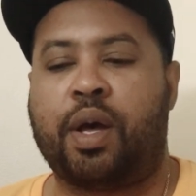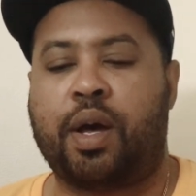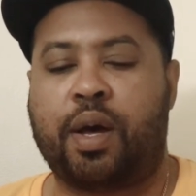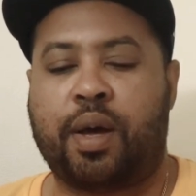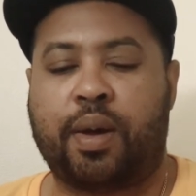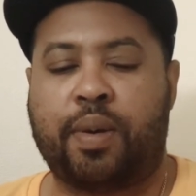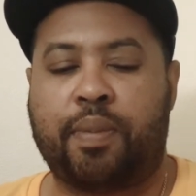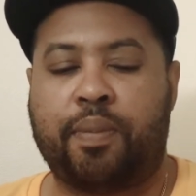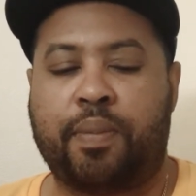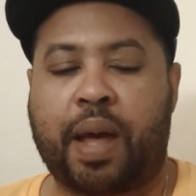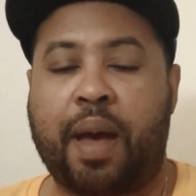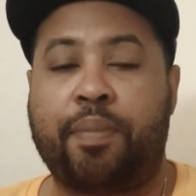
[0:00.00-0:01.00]

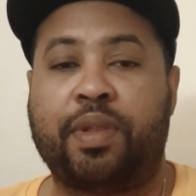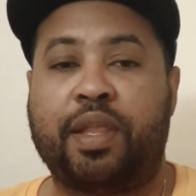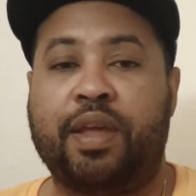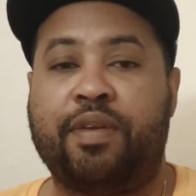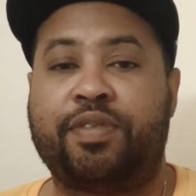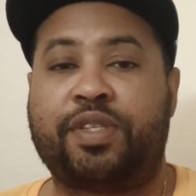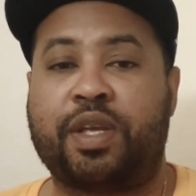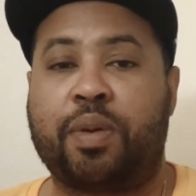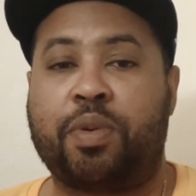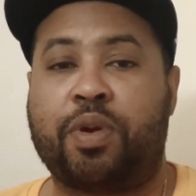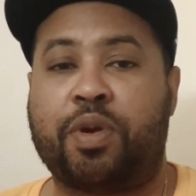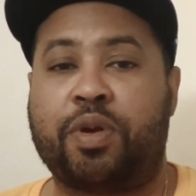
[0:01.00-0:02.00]
I believe
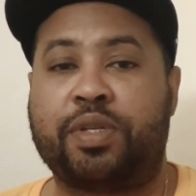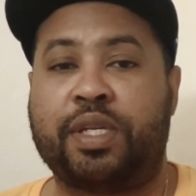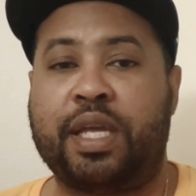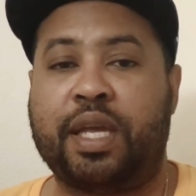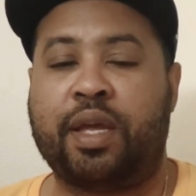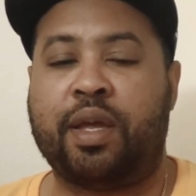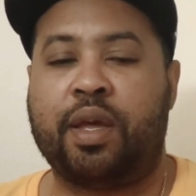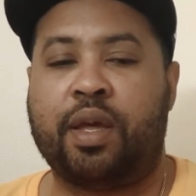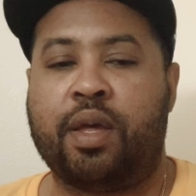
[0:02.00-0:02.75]
some girls, he